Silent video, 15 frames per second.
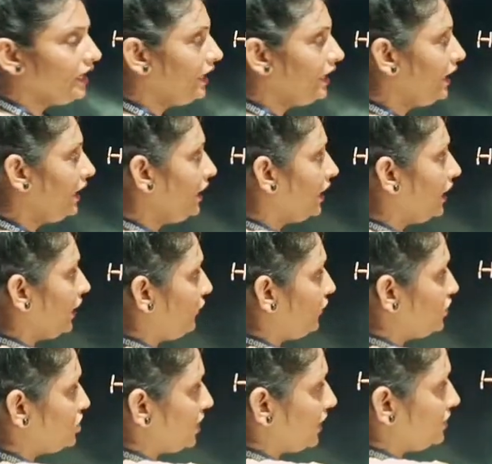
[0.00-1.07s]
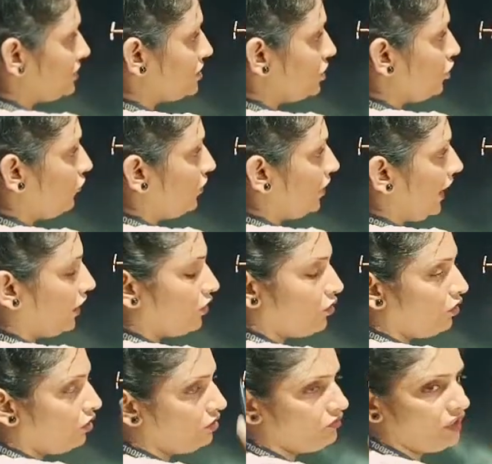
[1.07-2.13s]
here deficiency of
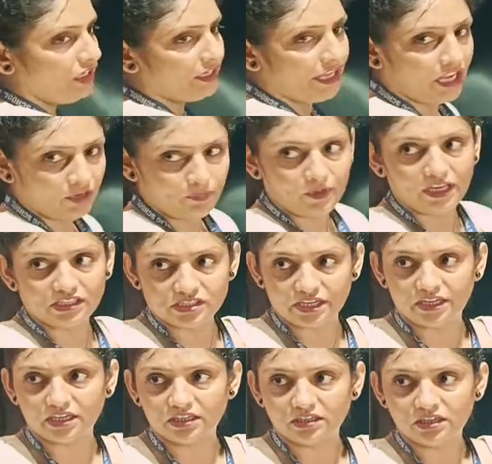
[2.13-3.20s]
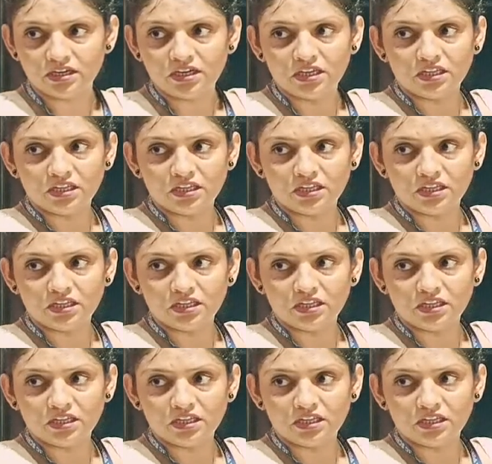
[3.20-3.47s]
electron will take place here.